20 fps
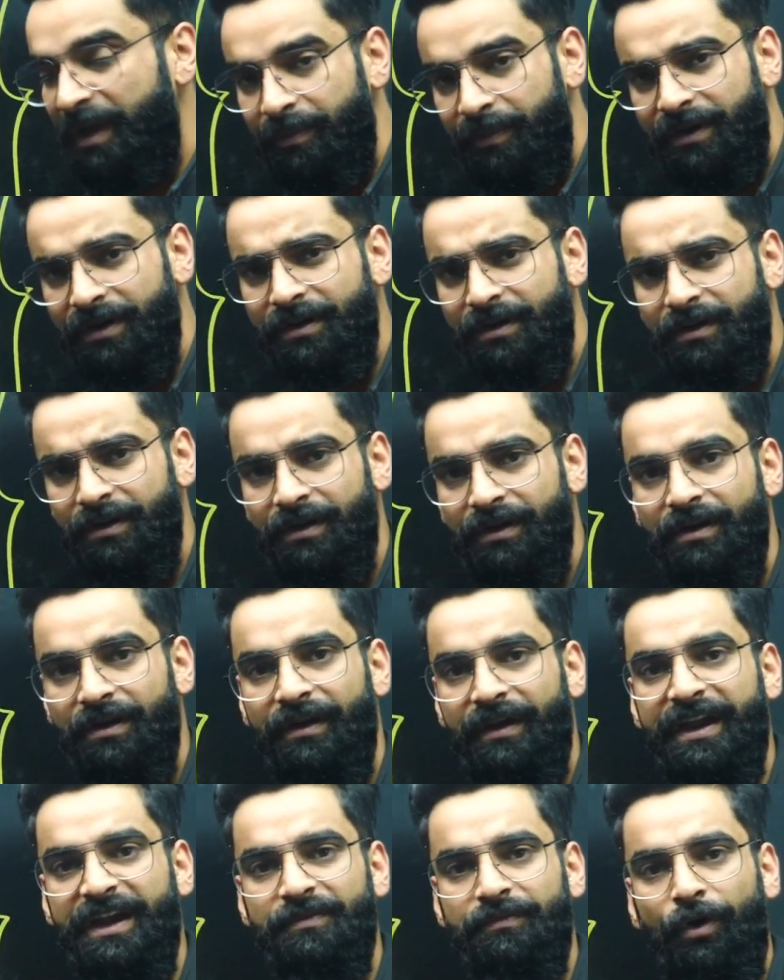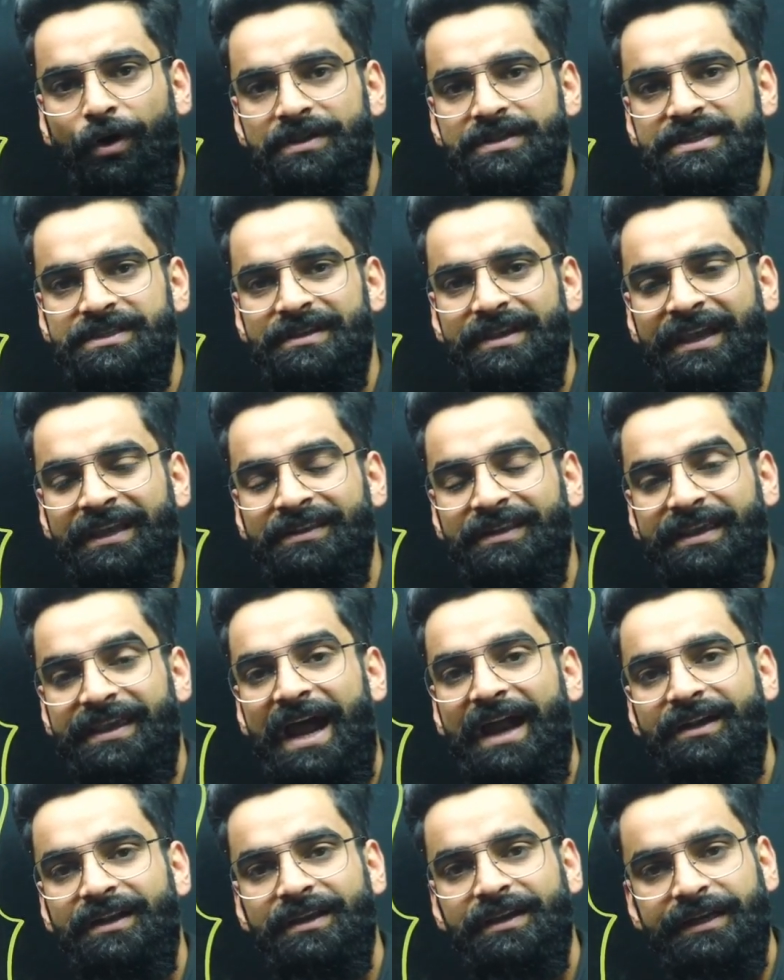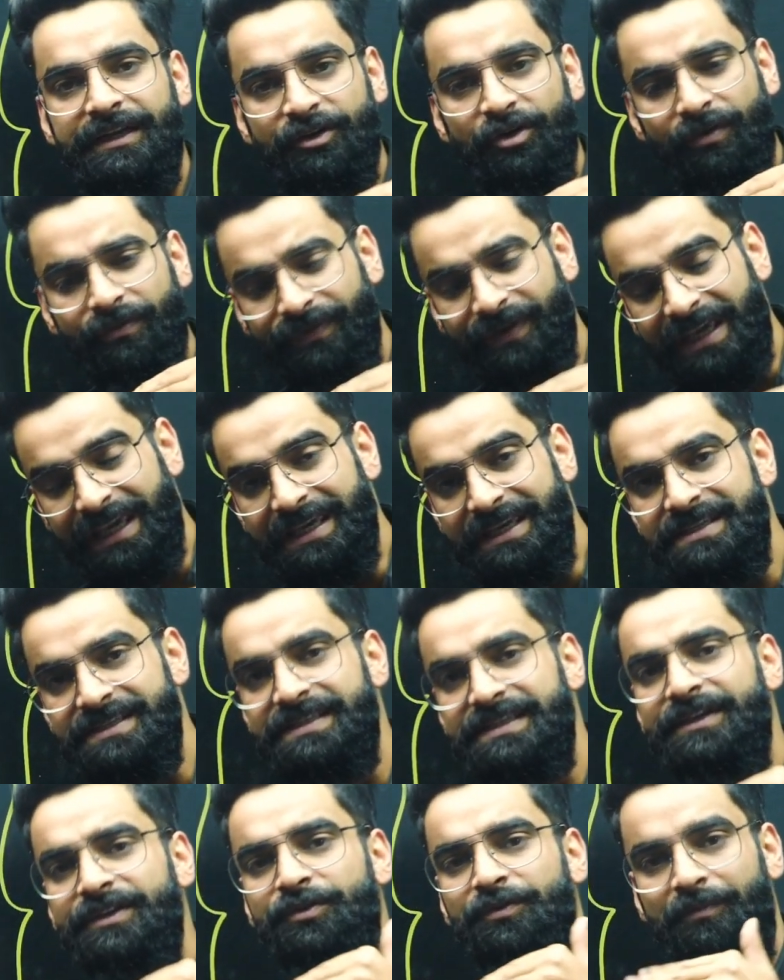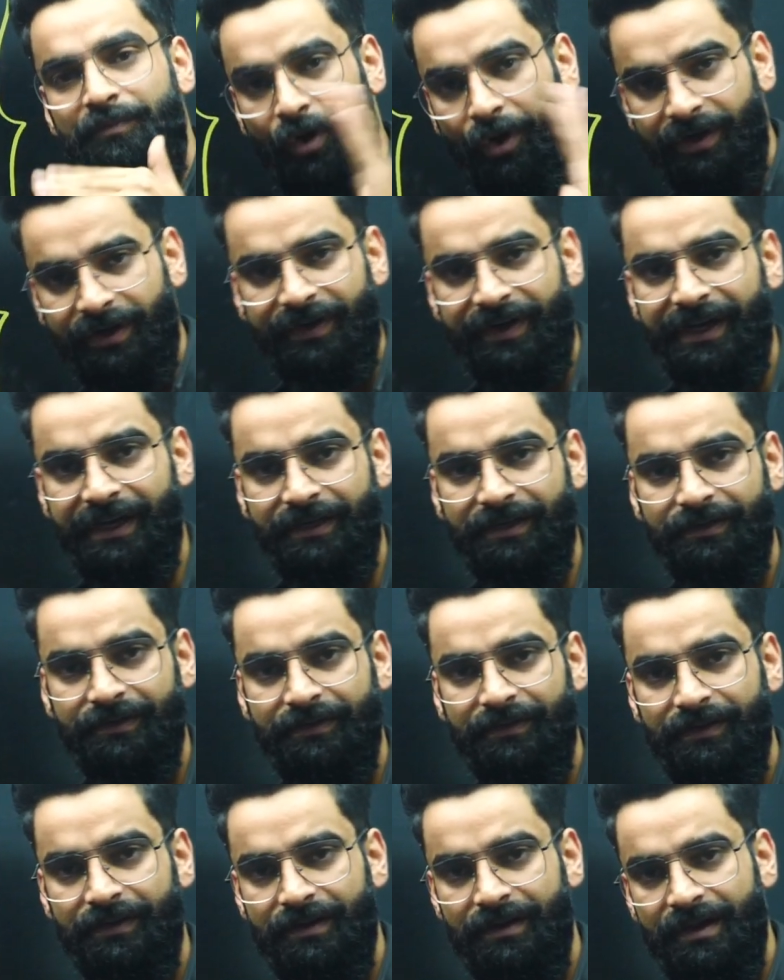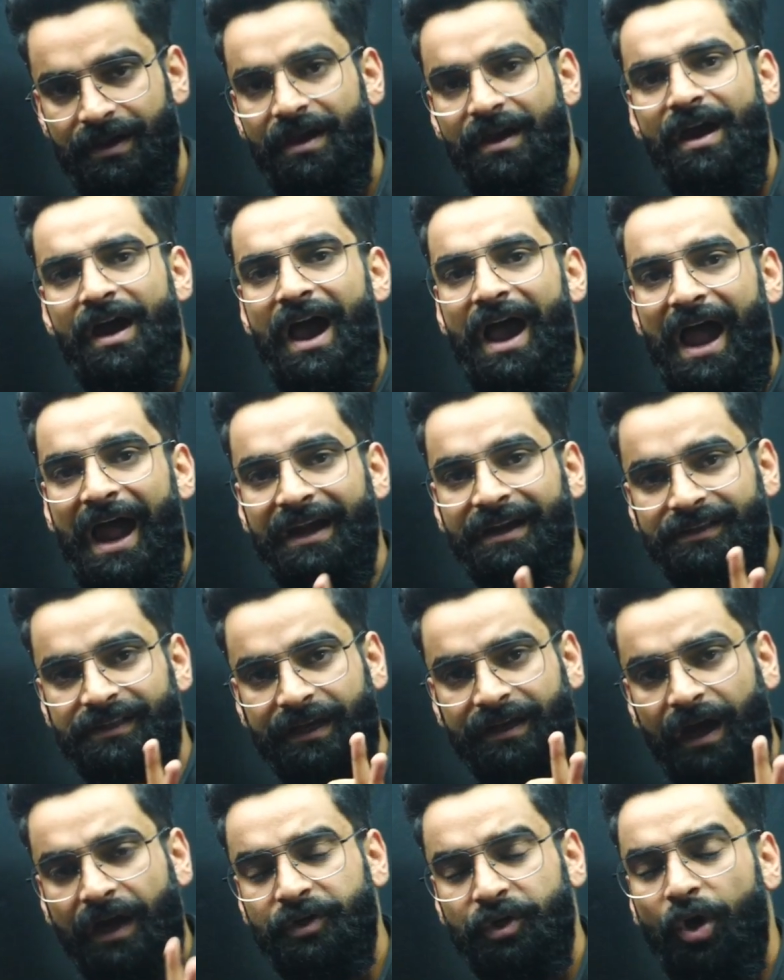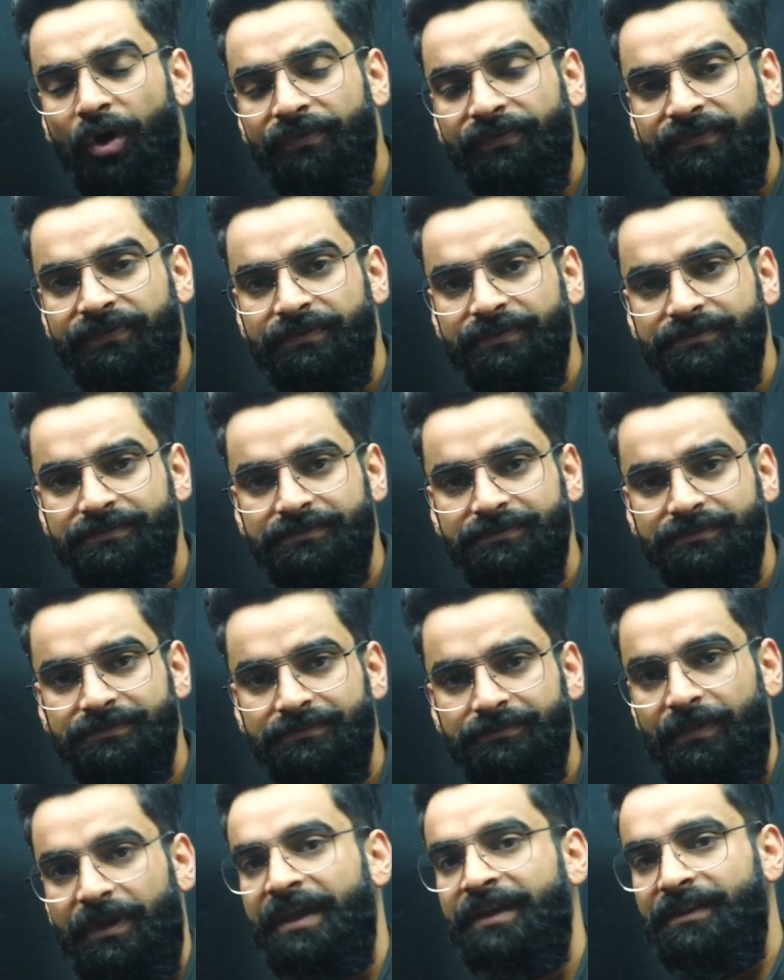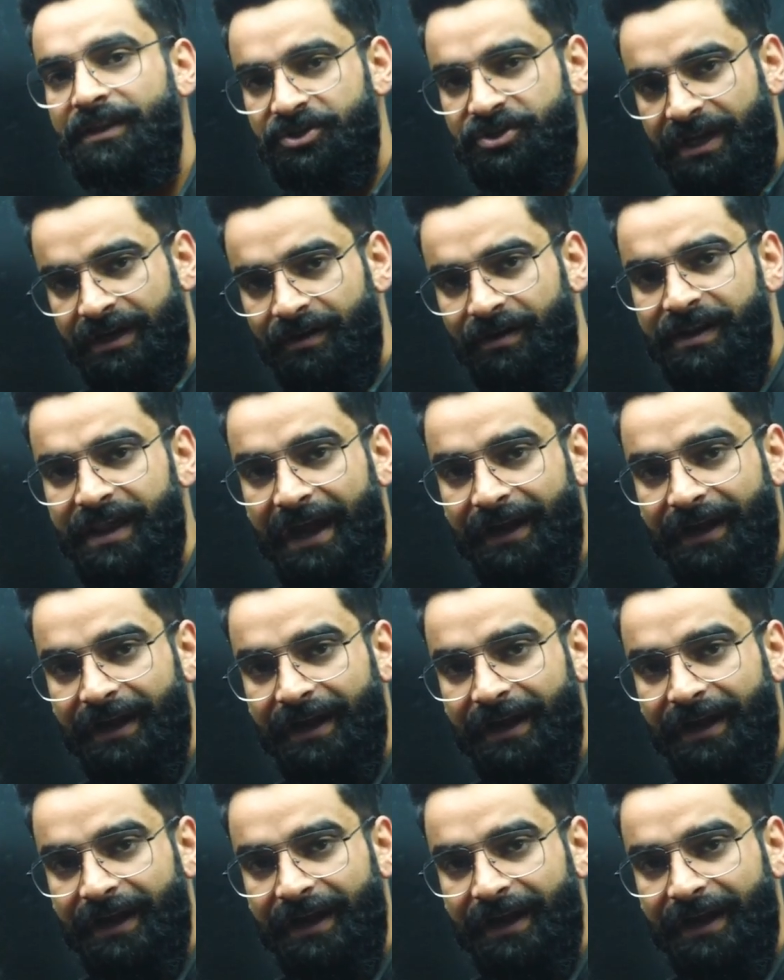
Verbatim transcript: paper, it was in the category of easy to moderate. And the cutoff in the general